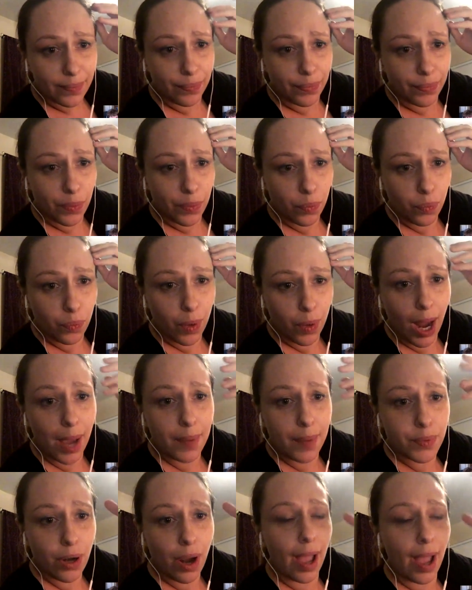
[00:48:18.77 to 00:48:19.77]
when I'm
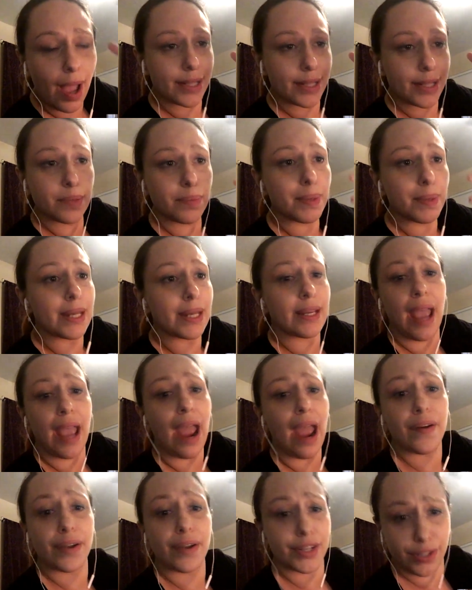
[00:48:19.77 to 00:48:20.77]
trying to be in
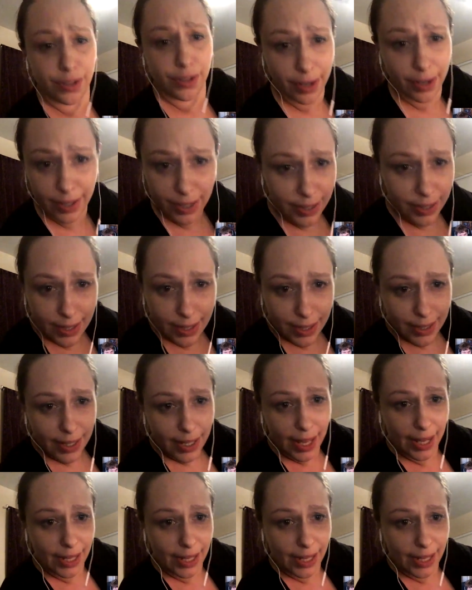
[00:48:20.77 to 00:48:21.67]
character in